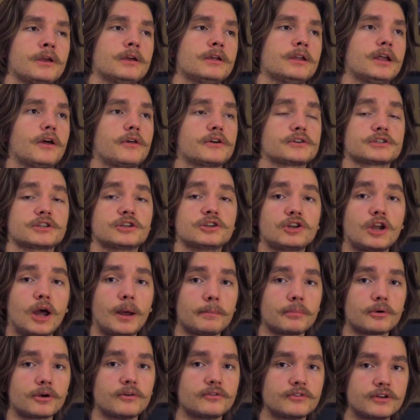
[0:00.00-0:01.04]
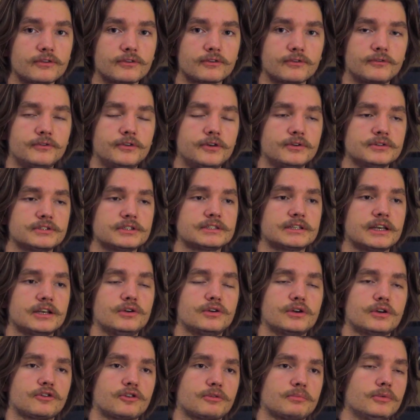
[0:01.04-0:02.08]
Now there's a number of different fuses that you
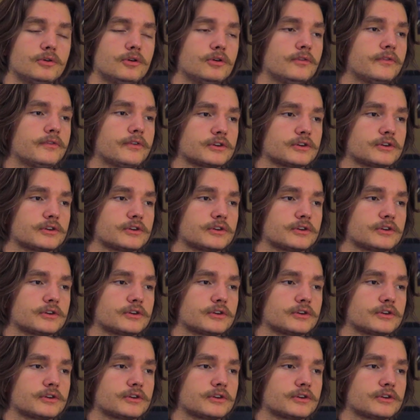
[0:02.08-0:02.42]
can remove.